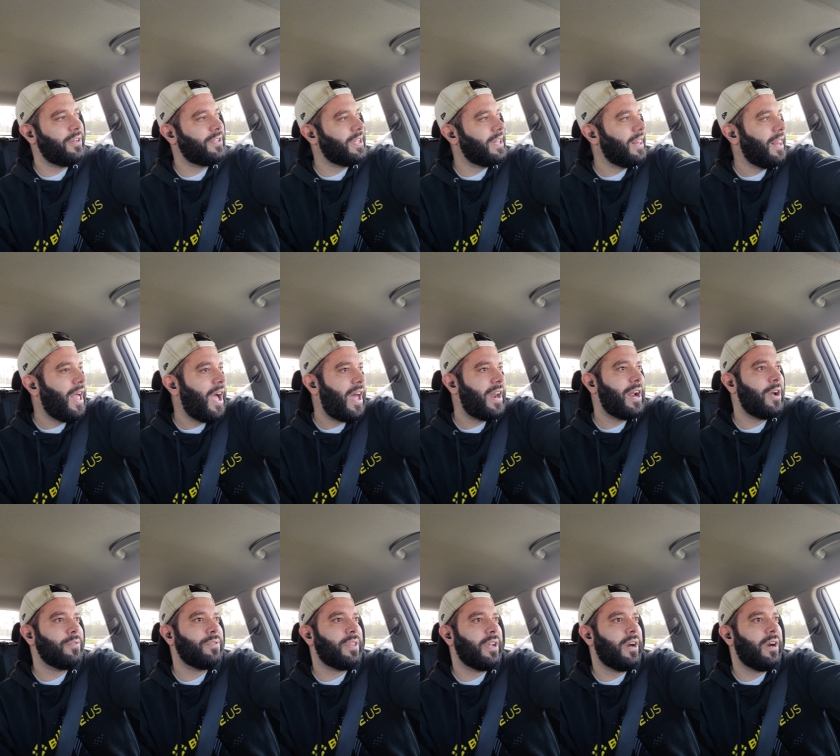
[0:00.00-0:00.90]
There's a lot
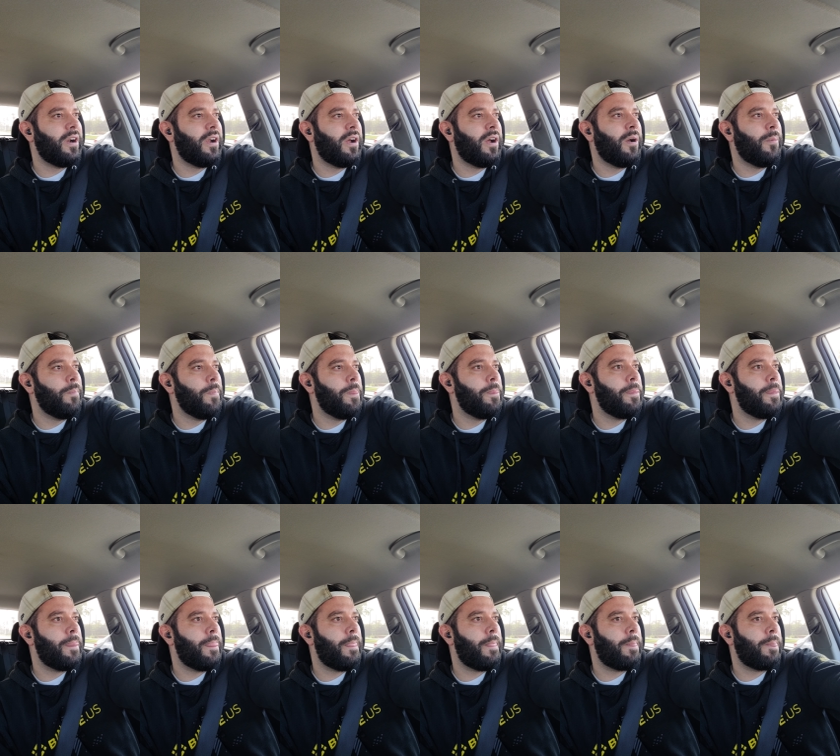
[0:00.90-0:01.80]
out there. Um,
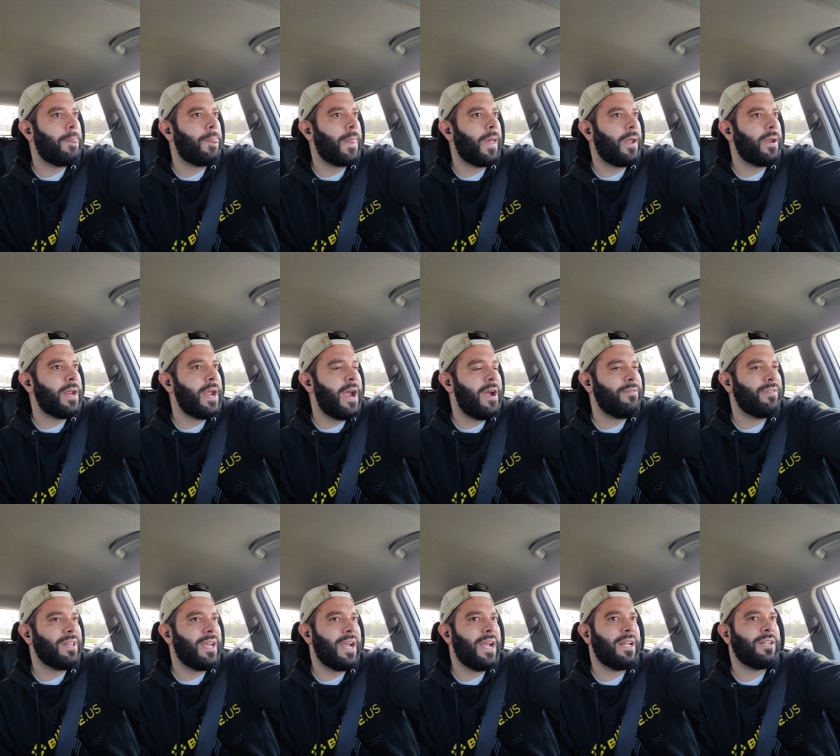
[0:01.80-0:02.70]
on
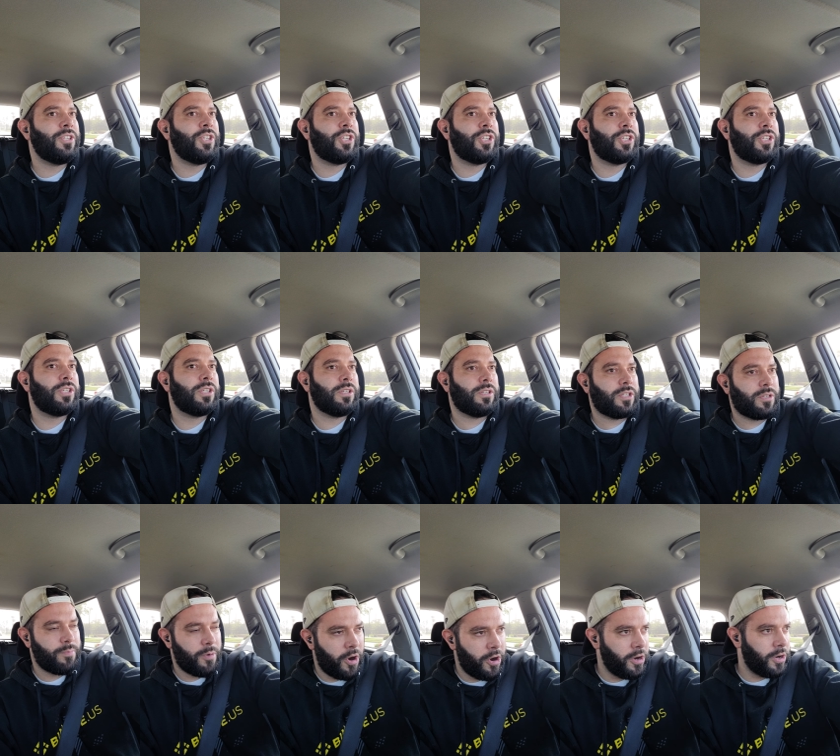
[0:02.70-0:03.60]
Avalanche,
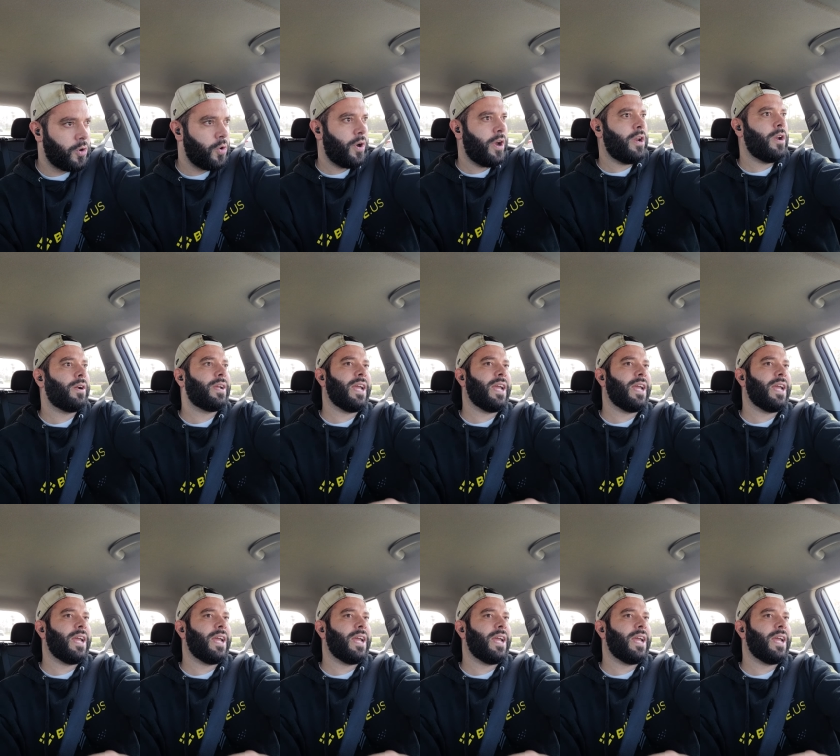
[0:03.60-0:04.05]
Smarter Coin.